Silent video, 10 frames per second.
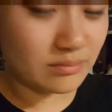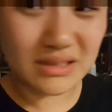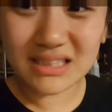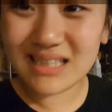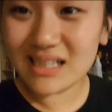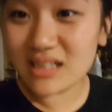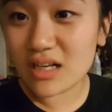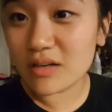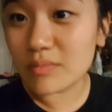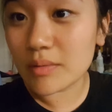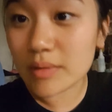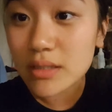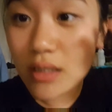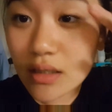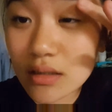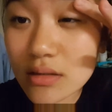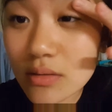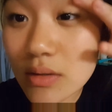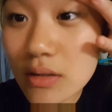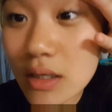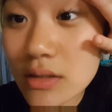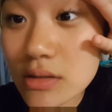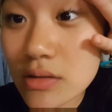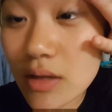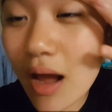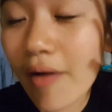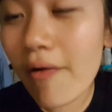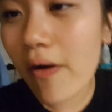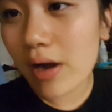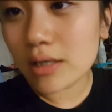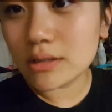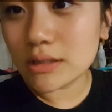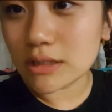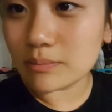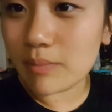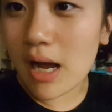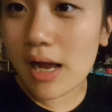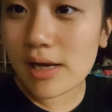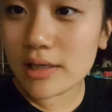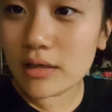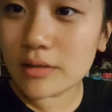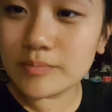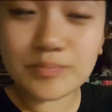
But I can't take off my mascara, so why don't I just do that? Goodbye.